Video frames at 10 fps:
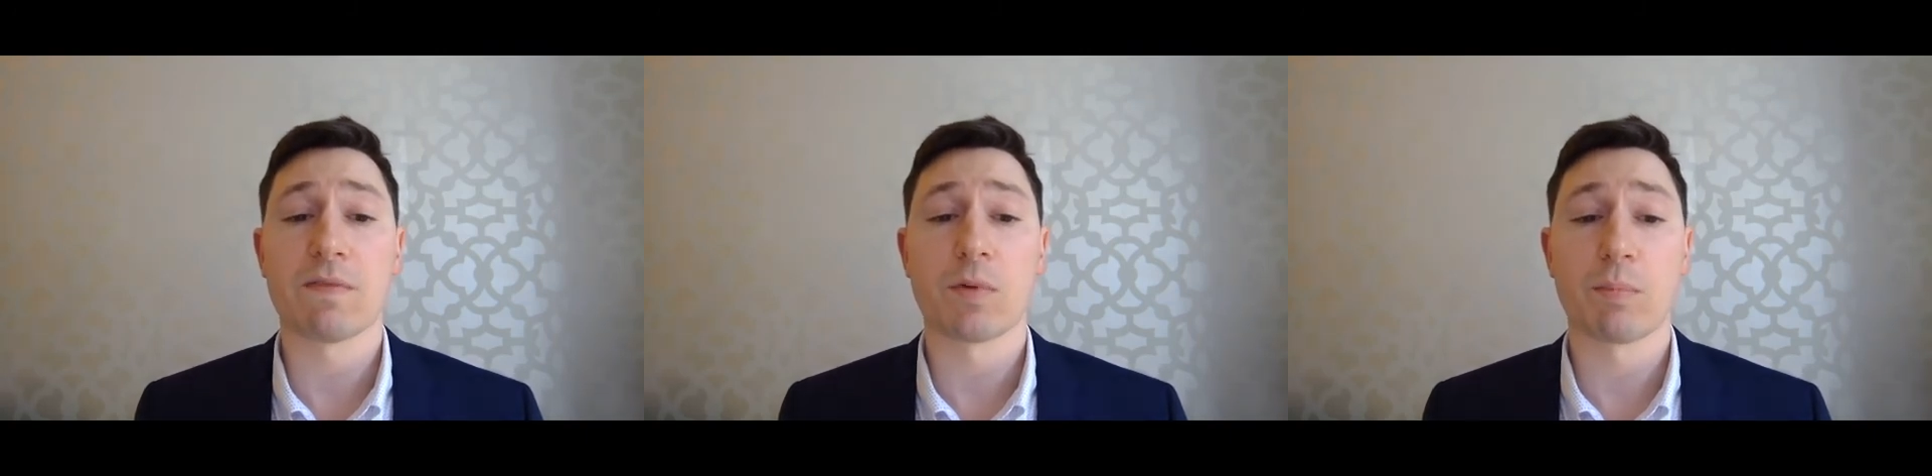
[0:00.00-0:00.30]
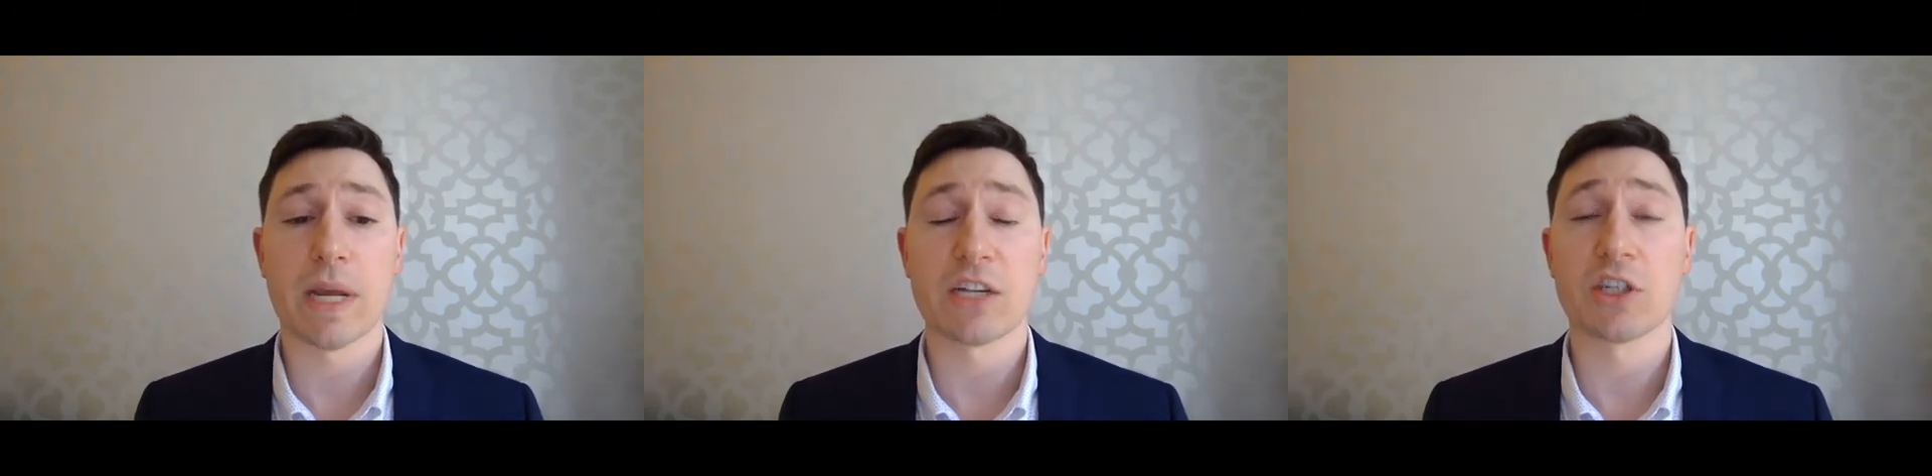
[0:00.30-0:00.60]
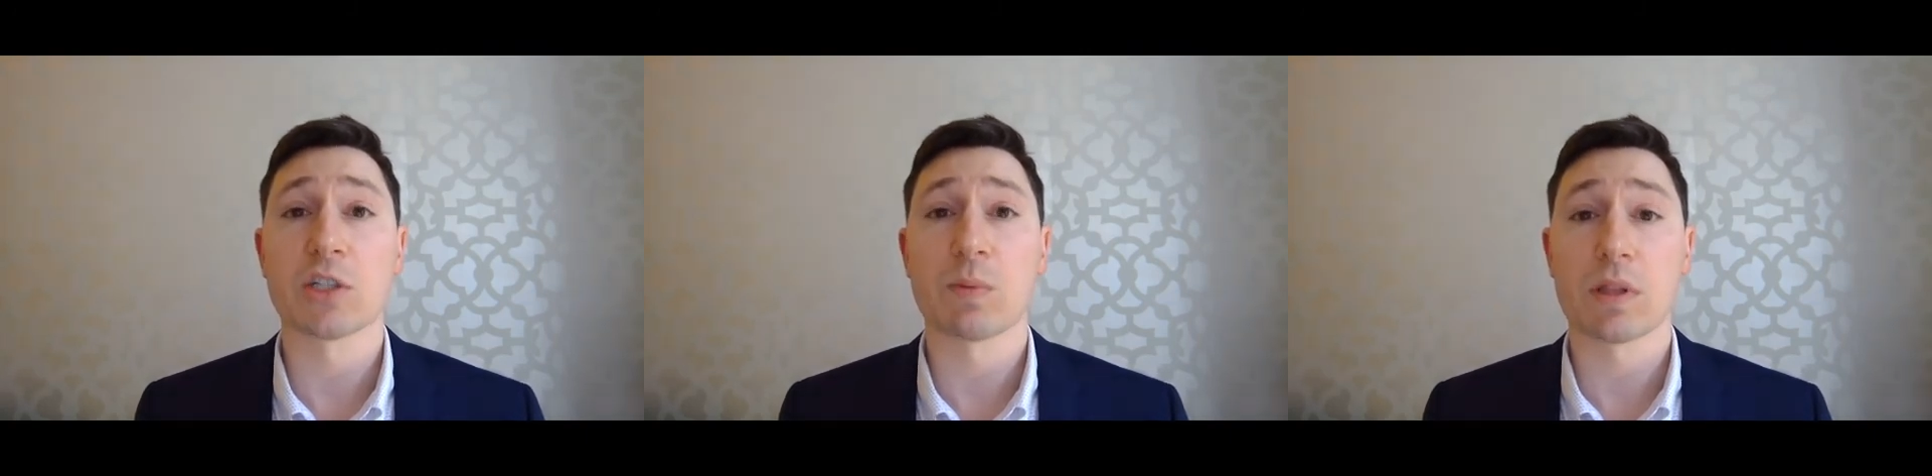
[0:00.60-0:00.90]
for
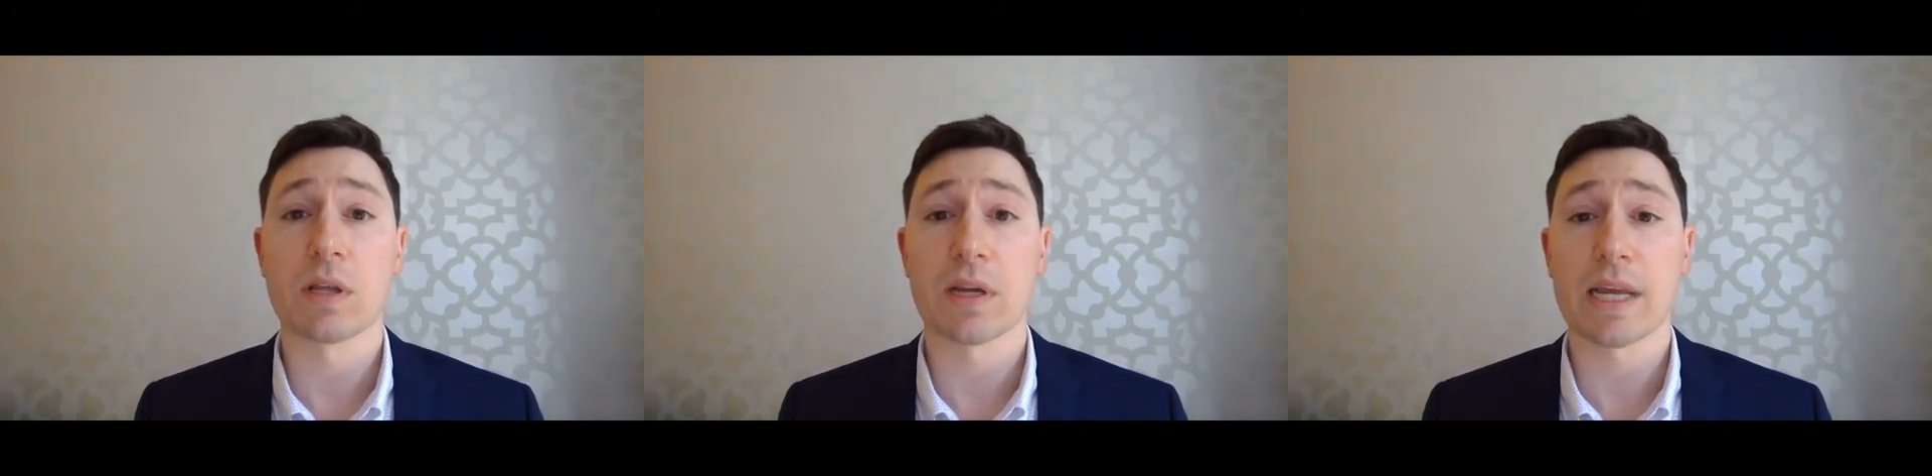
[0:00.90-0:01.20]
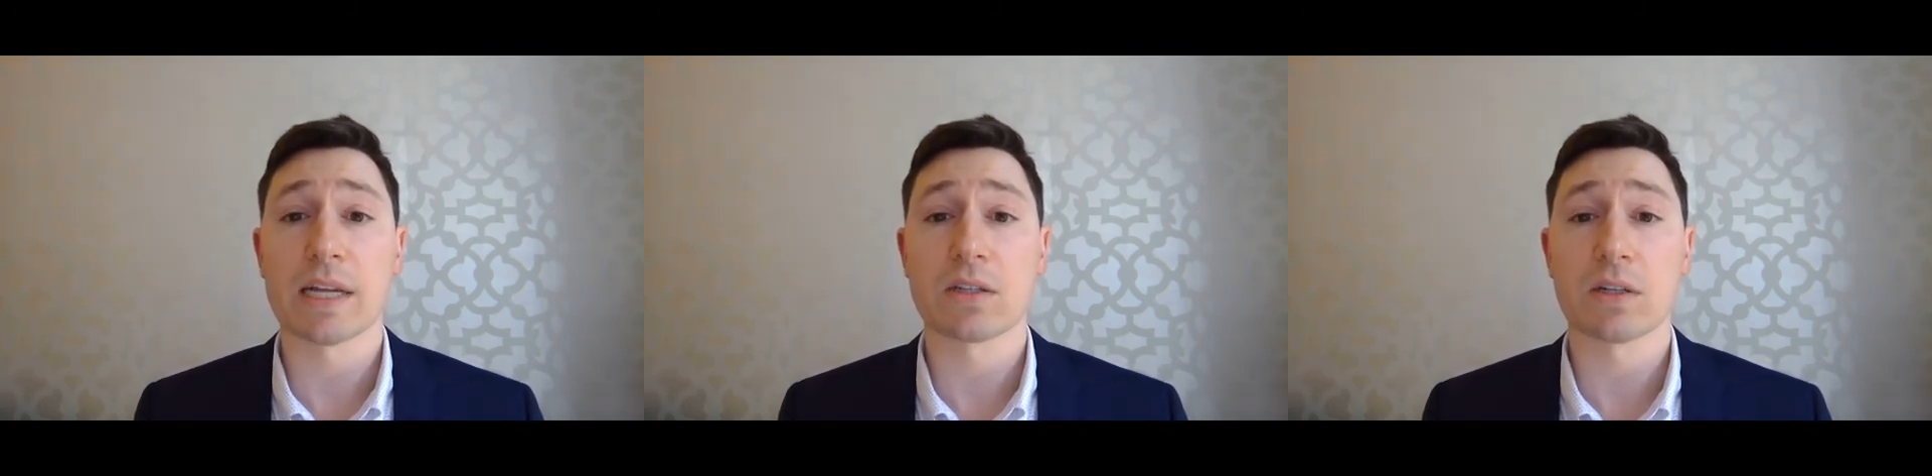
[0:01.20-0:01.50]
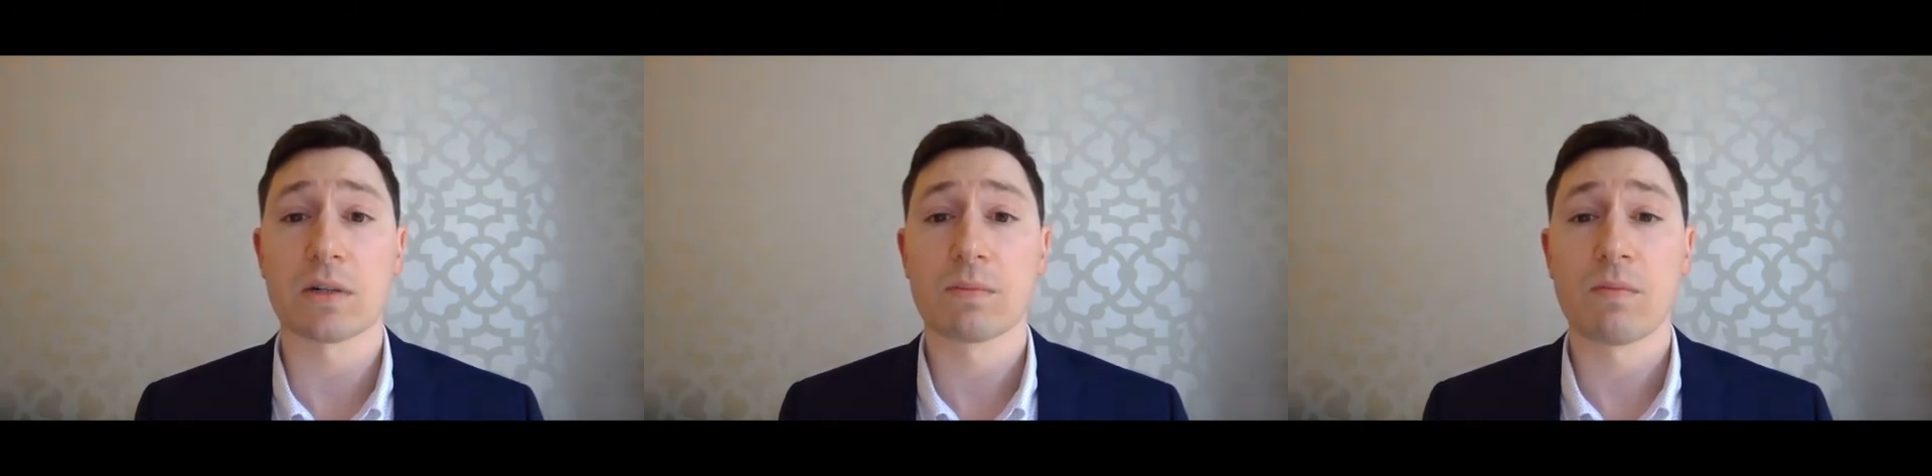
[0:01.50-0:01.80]
patients with lung cancer.